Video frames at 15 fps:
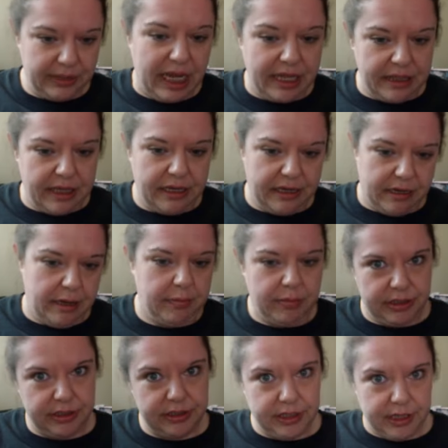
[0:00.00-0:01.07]
and then 9
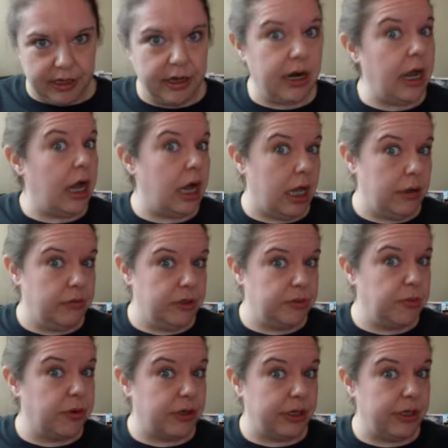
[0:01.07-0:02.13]
months later, I was
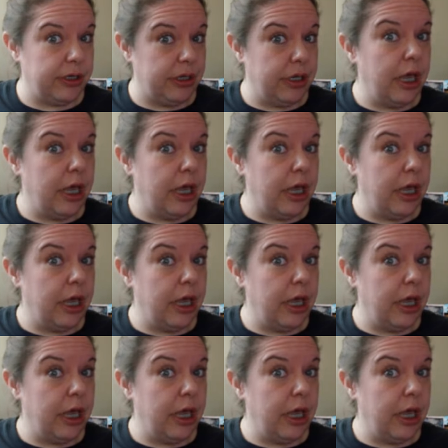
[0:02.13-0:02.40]
born.